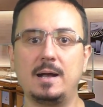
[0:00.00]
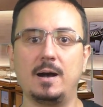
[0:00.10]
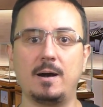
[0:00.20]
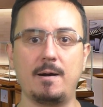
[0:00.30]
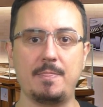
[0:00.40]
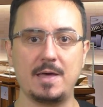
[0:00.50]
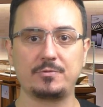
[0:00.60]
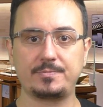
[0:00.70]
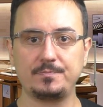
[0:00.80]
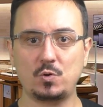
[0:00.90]
that
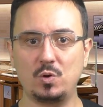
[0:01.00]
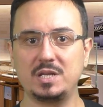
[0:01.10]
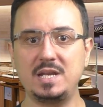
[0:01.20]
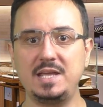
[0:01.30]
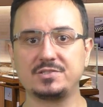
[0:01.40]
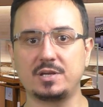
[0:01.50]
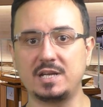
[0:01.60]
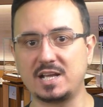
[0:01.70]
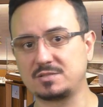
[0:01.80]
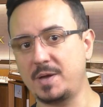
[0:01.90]
only needs an
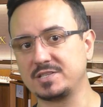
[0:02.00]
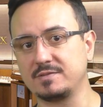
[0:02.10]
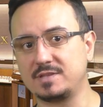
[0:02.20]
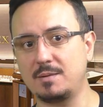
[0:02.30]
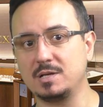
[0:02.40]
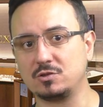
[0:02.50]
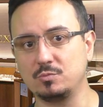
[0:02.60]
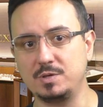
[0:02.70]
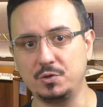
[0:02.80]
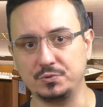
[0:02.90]
inexpensive tablet to
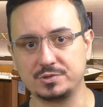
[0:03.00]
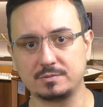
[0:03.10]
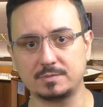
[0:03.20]
be used.